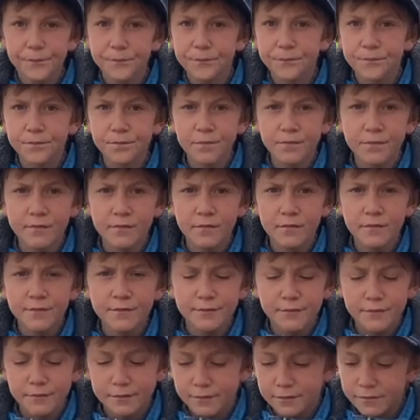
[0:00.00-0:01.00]

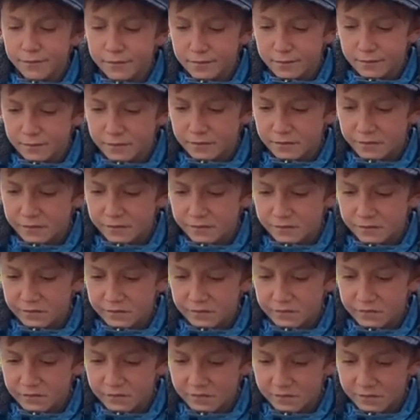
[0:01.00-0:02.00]

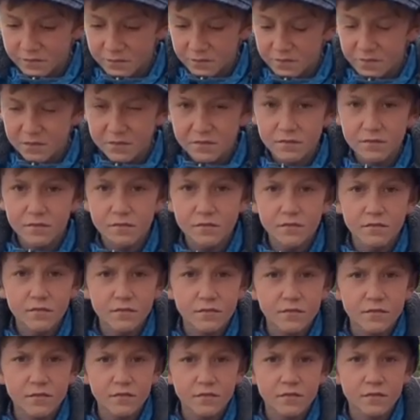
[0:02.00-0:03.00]

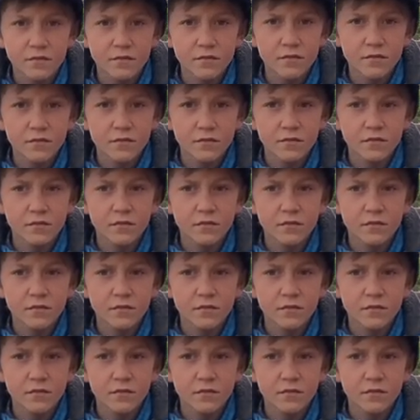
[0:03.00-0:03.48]
The person shown says nothing.